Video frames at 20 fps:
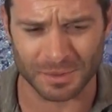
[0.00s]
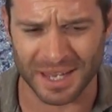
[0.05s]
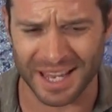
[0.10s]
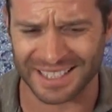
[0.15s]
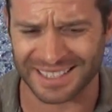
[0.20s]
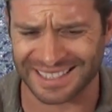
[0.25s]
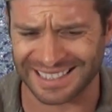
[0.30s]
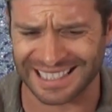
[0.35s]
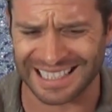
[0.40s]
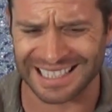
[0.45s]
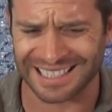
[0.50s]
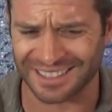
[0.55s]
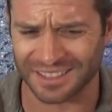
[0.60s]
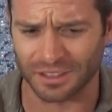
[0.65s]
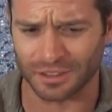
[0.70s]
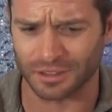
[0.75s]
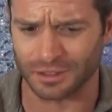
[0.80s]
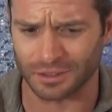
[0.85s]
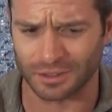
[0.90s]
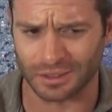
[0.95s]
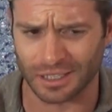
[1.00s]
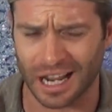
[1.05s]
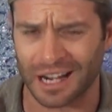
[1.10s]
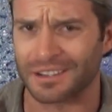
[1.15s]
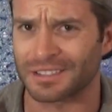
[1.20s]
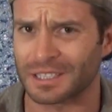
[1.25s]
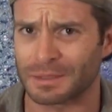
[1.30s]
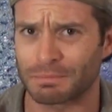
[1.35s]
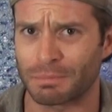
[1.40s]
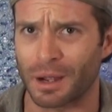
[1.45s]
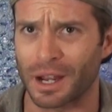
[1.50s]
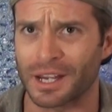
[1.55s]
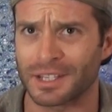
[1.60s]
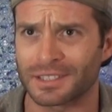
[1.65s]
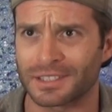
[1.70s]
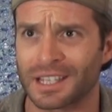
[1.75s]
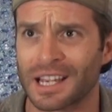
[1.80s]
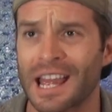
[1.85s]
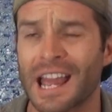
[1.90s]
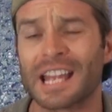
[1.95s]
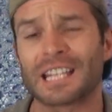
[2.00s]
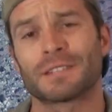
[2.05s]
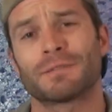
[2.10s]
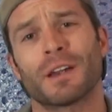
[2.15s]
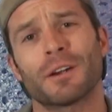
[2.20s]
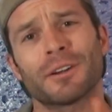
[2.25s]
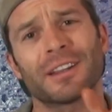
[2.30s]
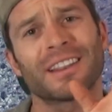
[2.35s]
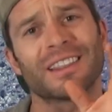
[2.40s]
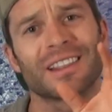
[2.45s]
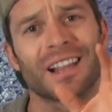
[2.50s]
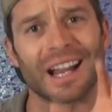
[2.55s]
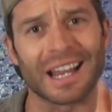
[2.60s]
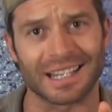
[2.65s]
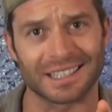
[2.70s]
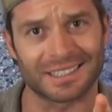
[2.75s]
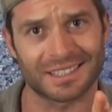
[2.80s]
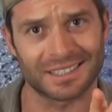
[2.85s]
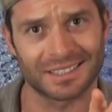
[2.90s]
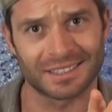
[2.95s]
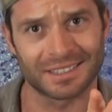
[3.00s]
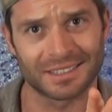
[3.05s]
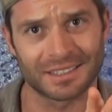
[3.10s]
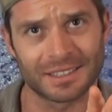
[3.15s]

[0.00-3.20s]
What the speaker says: of that seasonal kind of spice. It's very light.